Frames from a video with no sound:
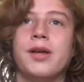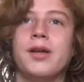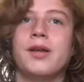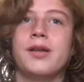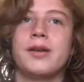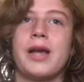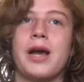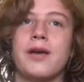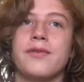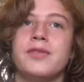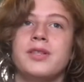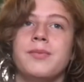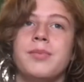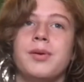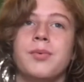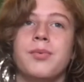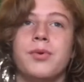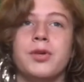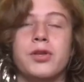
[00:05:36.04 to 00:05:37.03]
now I've
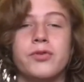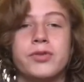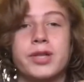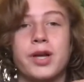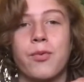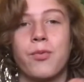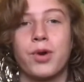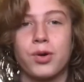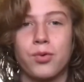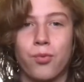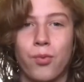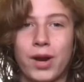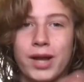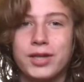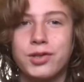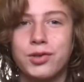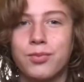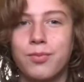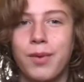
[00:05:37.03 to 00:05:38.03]
seen people use that word
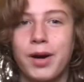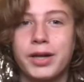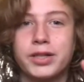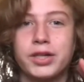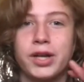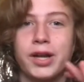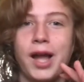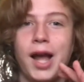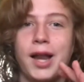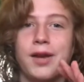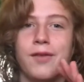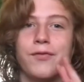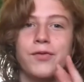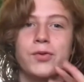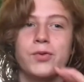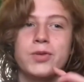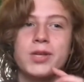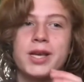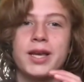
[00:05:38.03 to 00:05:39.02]
way too much and kind
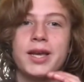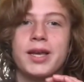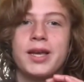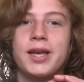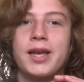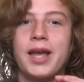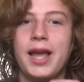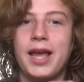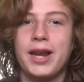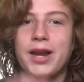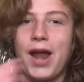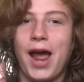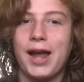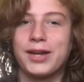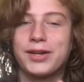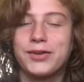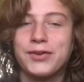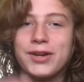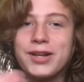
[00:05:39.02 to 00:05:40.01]
of use it
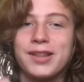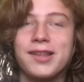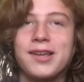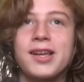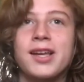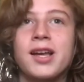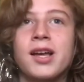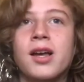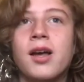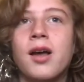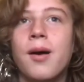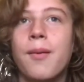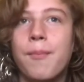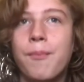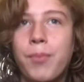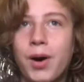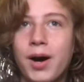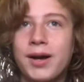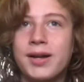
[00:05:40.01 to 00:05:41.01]
inaccurately.
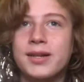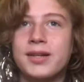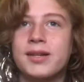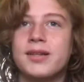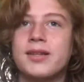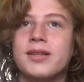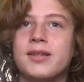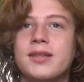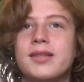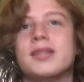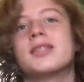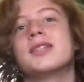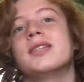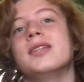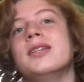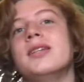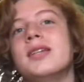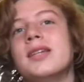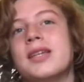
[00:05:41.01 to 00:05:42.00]
But
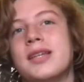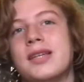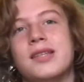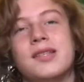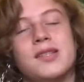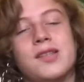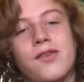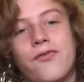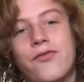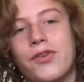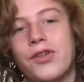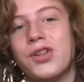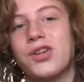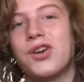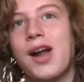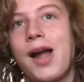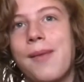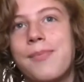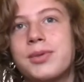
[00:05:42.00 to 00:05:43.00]
this is a
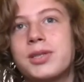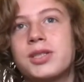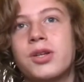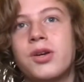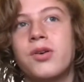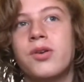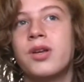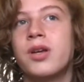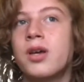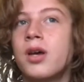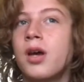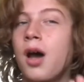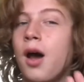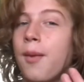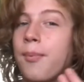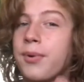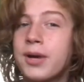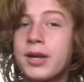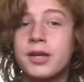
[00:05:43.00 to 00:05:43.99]
filler episode.
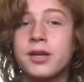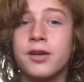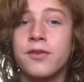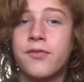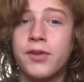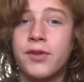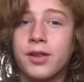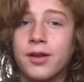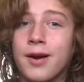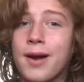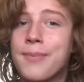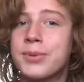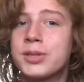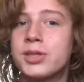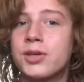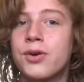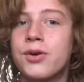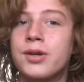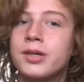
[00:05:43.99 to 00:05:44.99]
A pretty good filler
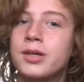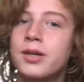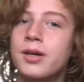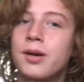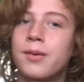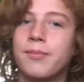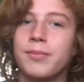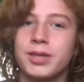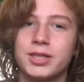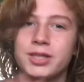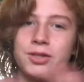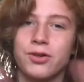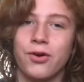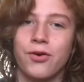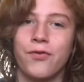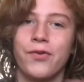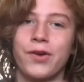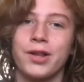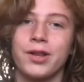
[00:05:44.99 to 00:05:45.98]
episode, but
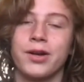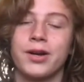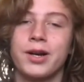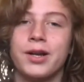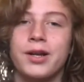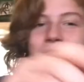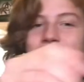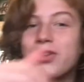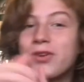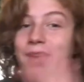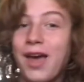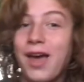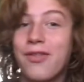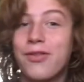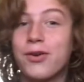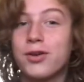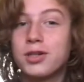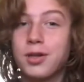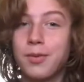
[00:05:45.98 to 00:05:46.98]
still a filler. So yeah,
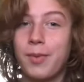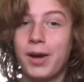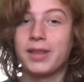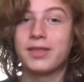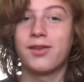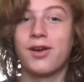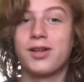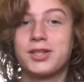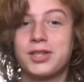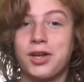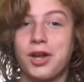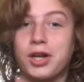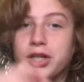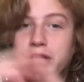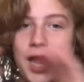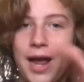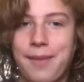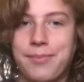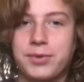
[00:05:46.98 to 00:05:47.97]
those are my thoughts on
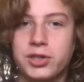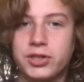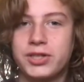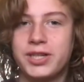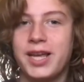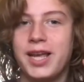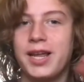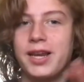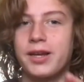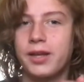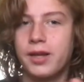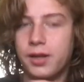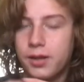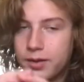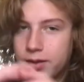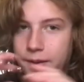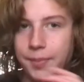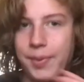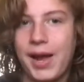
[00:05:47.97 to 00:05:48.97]
Chapter 10,
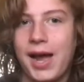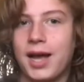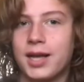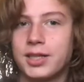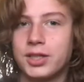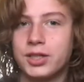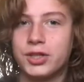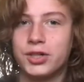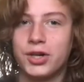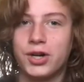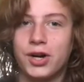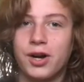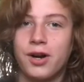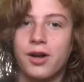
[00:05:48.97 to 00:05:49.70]
The Passenger